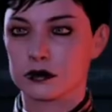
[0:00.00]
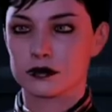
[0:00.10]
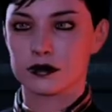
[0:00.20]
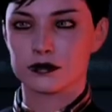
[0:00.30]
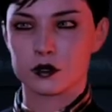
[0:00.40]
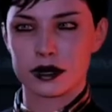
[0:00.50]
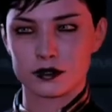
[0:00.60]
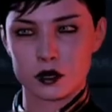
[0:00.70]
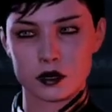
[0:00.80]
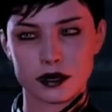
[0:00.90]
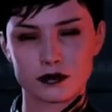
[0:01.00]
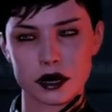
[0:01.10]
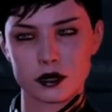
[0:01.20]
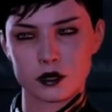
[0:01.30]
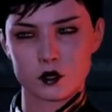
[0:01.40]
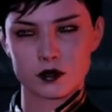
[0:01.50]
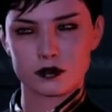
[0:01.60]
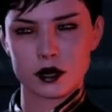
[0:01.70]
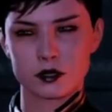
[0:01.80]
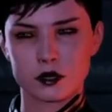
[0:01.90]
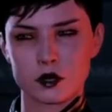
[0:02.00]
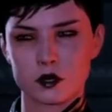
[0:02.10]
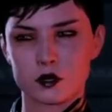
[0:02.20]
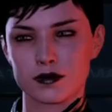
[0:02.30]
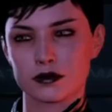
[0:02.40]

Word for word: I'm surprised you're worrying about a toothbrush. We